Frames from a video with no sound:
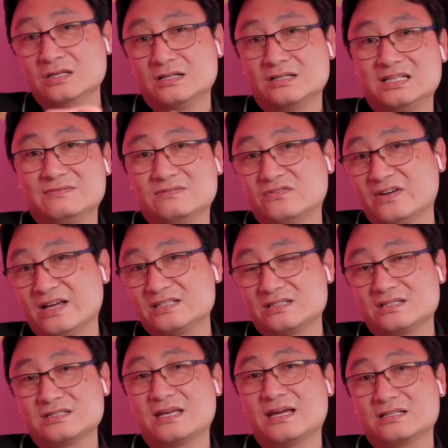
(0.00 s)
leave the face
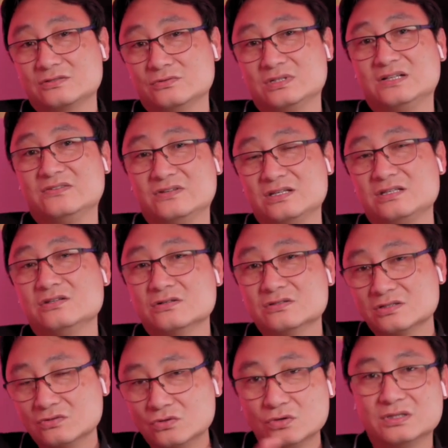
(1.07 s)
intact or whatever. You can
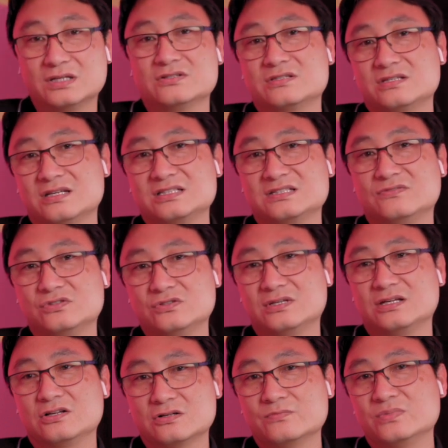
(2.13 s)
do all those things if you're doing
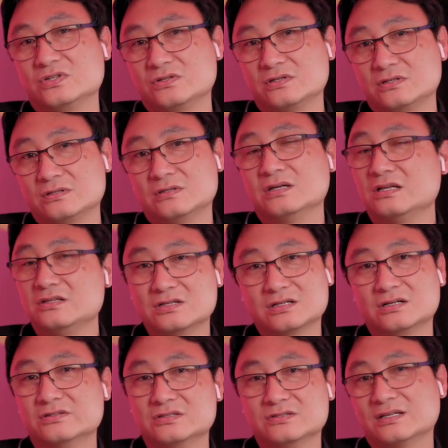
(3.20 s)
it in a computer, and you
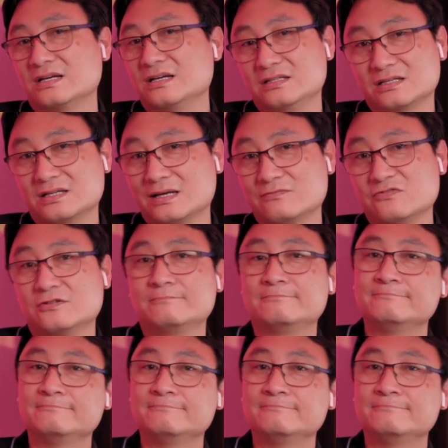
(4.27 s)
can't do that in the camera.